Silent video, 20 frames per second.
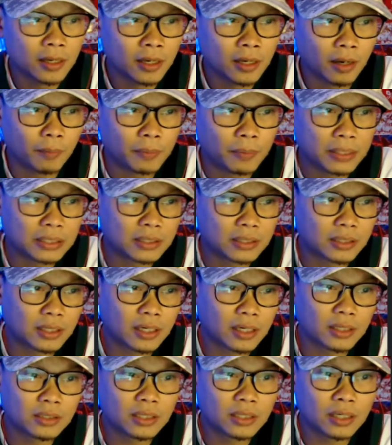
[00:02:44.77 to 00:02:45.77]
but
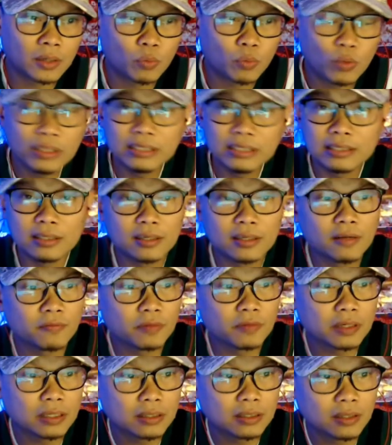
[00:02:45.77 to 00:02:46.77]
uh, the one
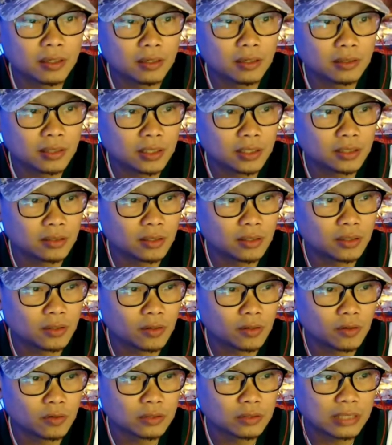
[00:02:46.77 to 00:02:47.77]
significant here that you need
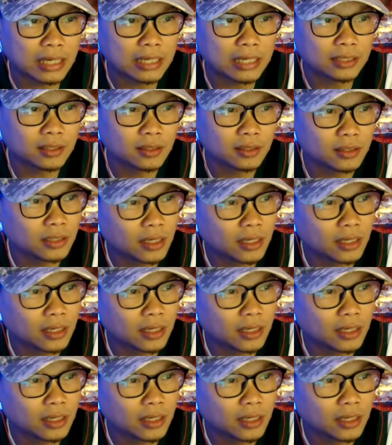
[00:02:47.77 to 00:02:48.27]
to look at,